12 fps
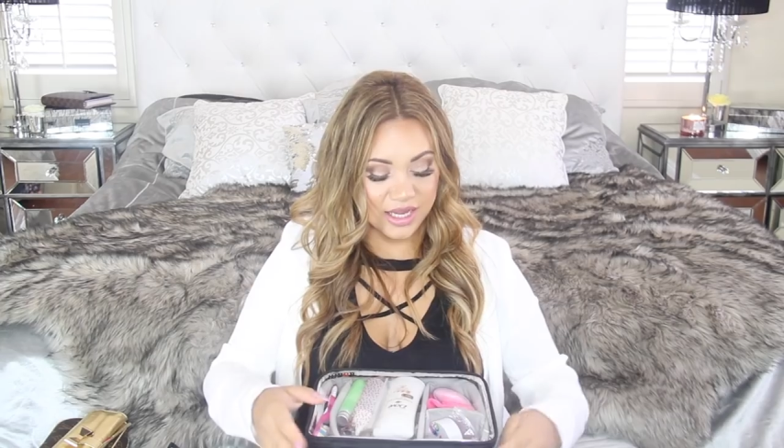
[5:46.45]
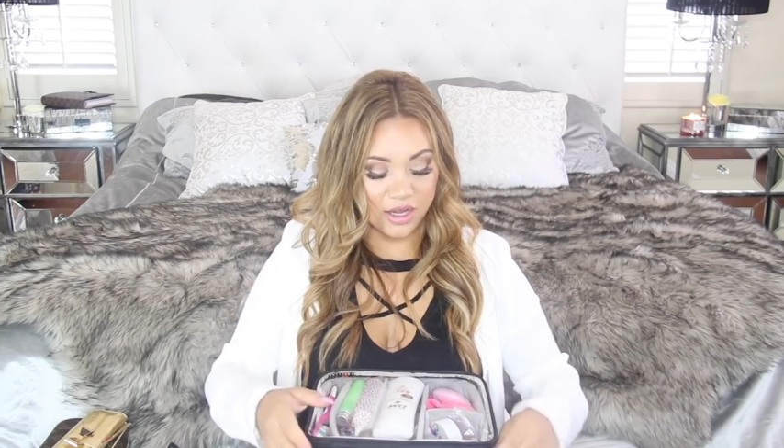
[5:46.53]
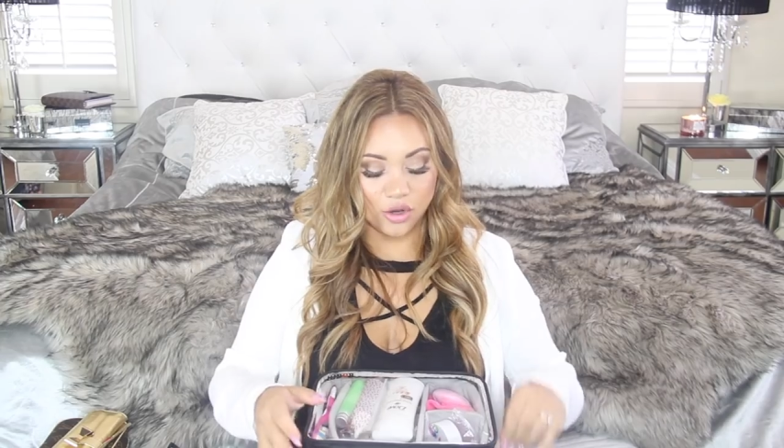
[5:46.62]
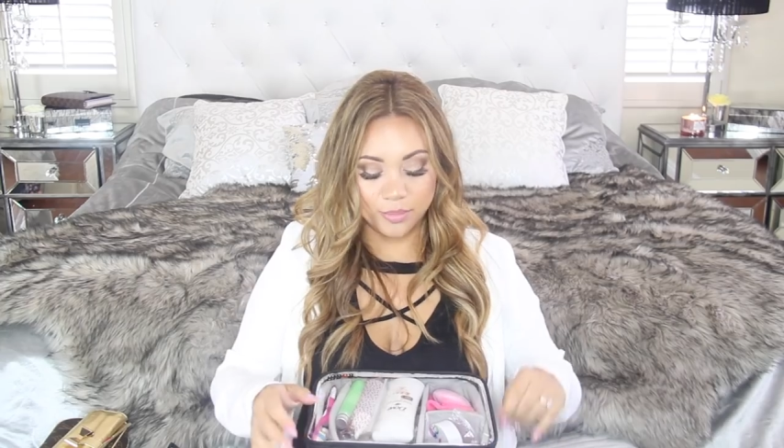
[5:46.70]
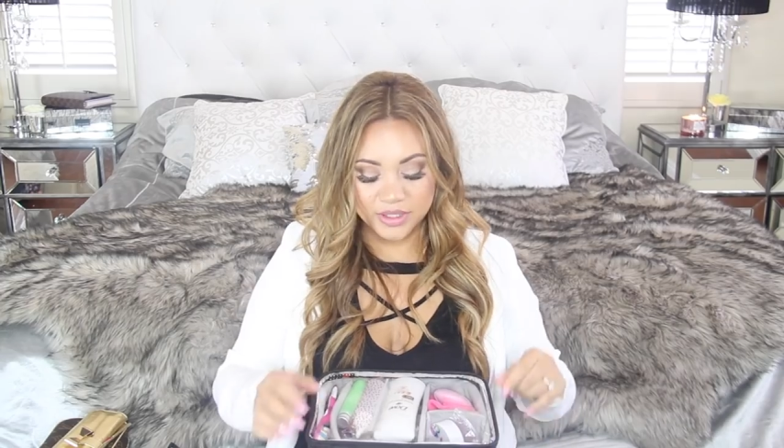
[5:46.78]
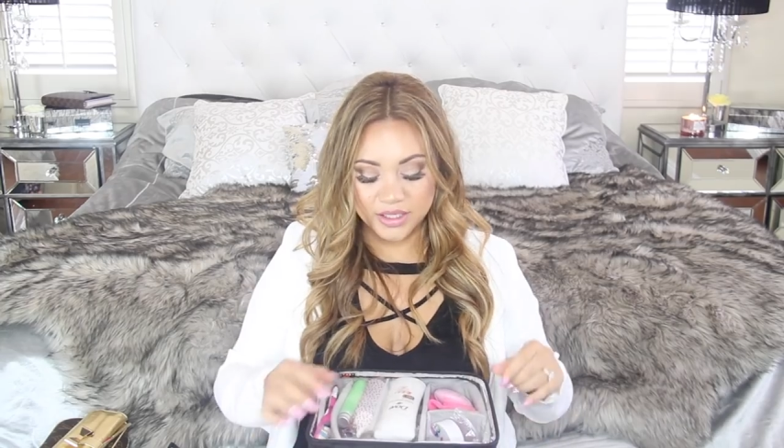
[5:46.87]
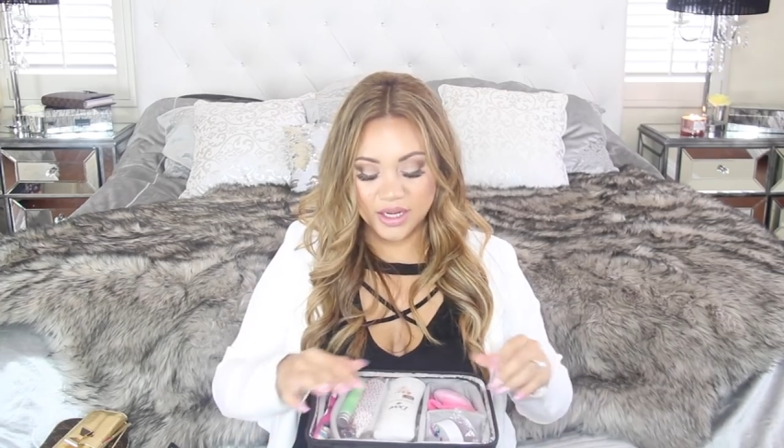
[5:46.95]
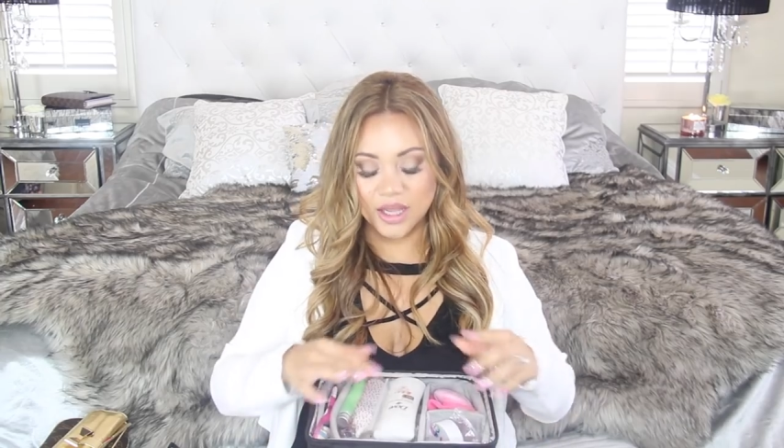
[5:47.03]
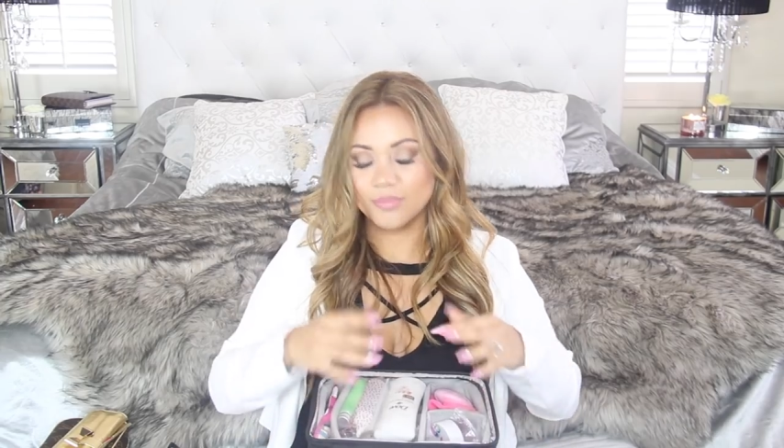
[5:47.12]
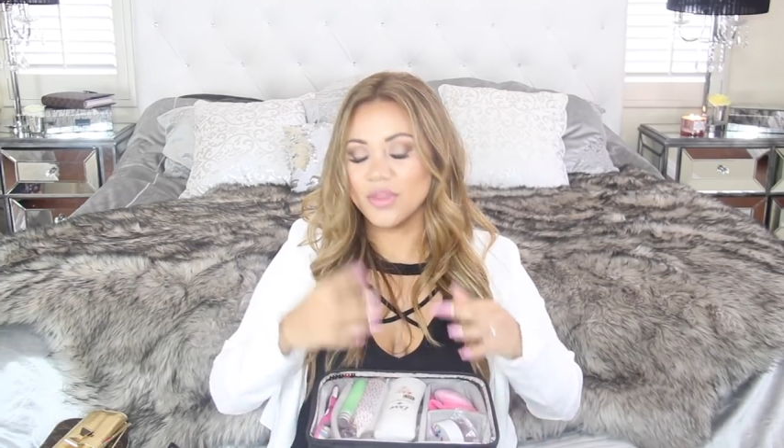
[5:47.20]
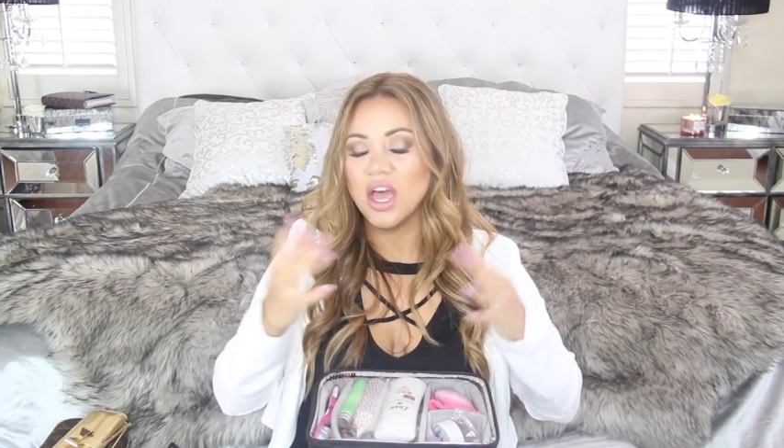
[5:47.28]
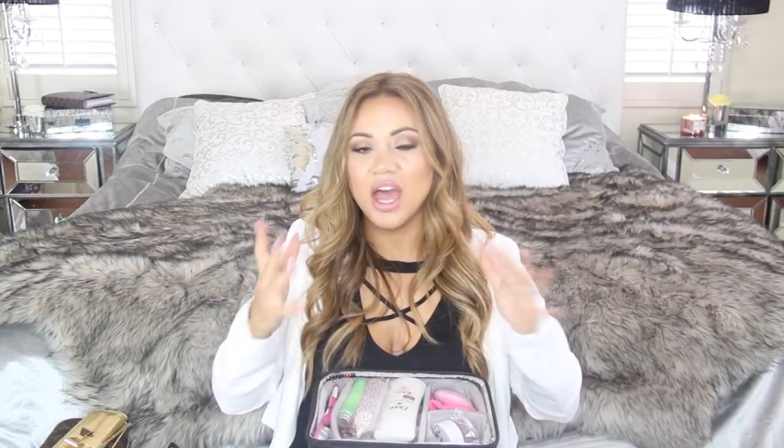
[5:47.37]
I open it
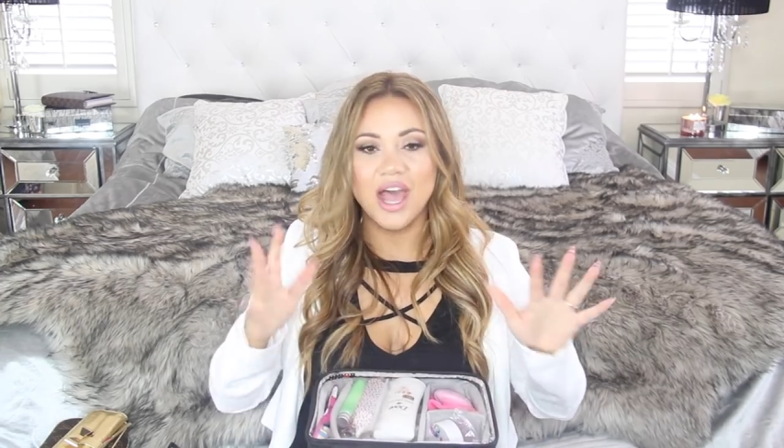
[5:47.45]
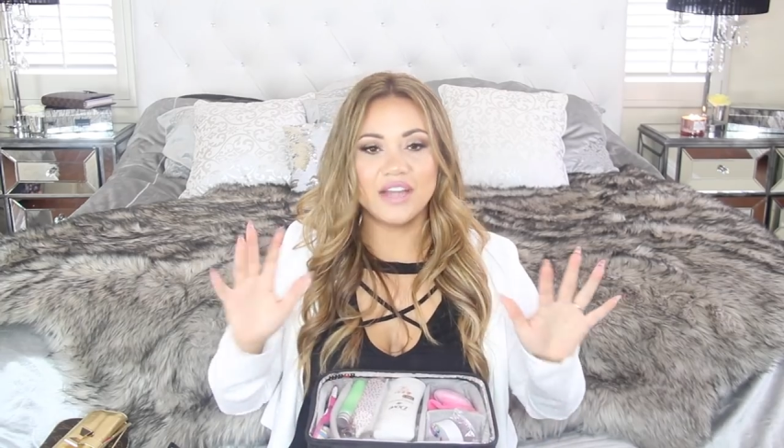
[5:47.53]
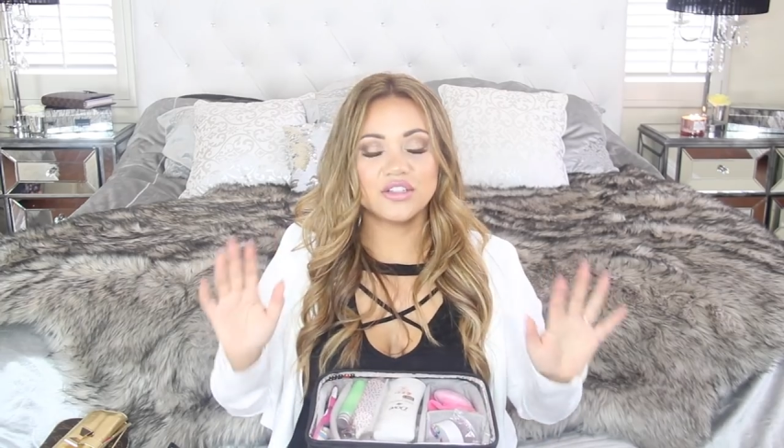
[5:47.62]
up, I